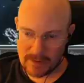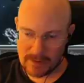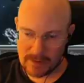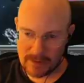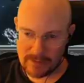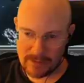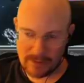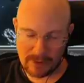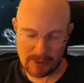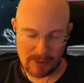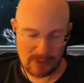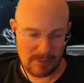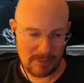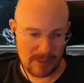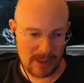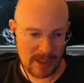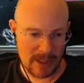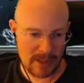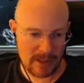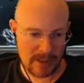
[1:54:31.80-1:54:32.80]
Level 3
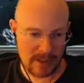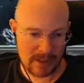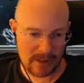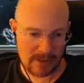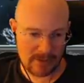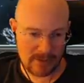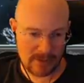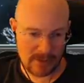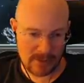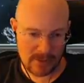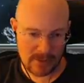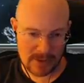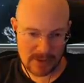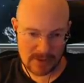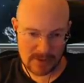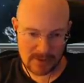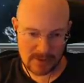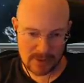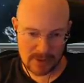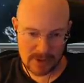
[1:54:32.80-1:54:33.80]
piloting. Of
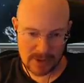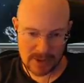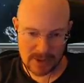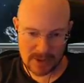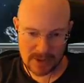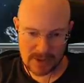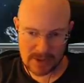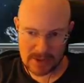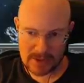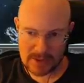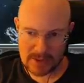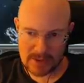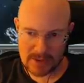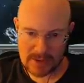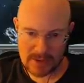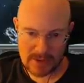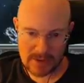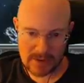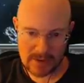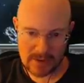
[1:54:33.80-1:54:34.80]
course. Of course he does.